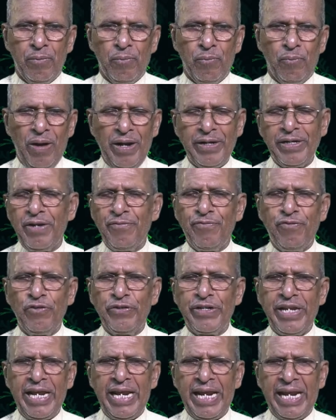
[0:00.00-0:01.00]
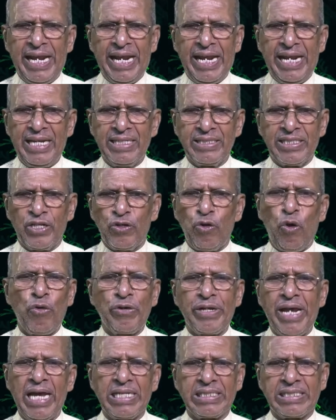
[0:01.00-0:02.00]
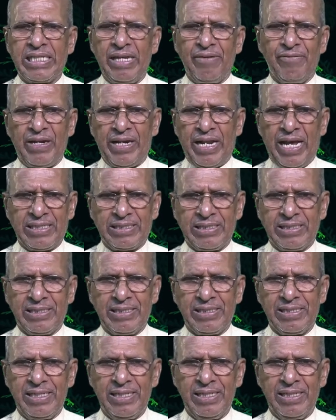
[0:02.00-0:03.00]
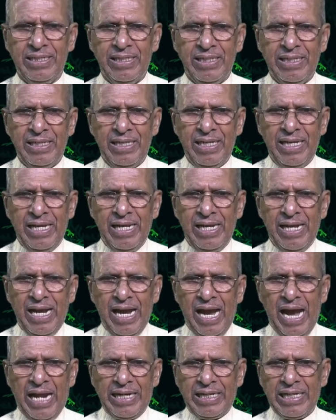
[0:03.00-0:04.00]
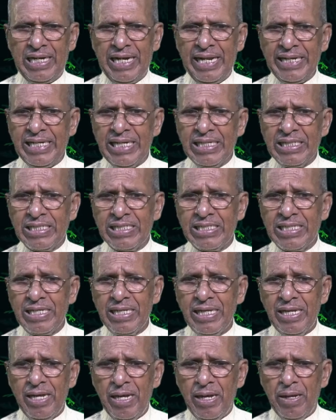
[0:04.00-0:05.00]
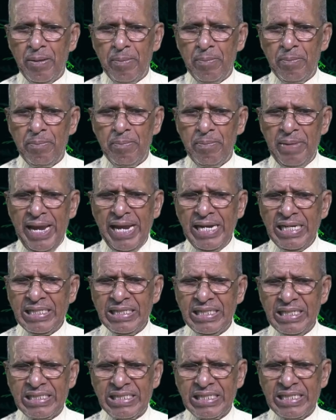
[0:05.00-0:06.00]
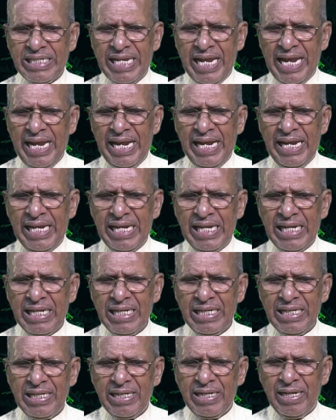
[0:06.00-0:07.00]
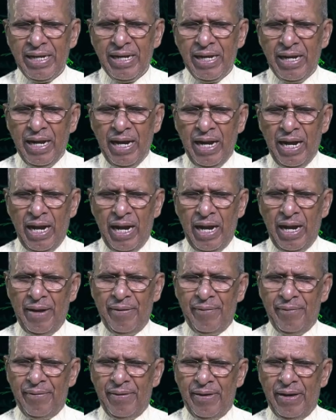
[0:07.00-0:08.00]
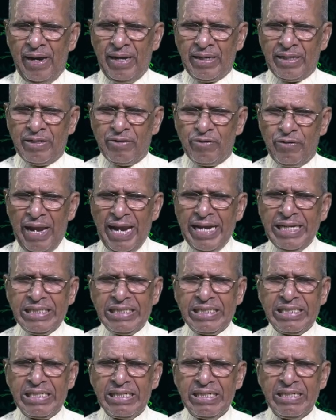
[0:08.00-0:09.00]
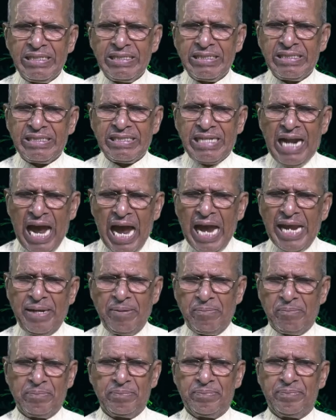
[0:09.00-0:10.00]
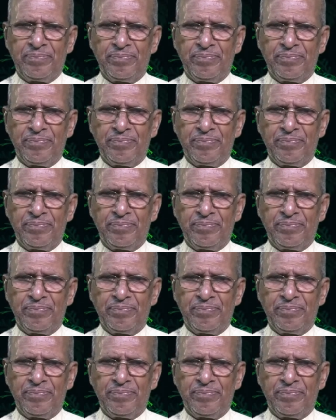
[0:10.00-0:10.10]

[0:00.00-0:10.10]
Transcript: Wonderful day the Lord has given us. And let us make this day a great time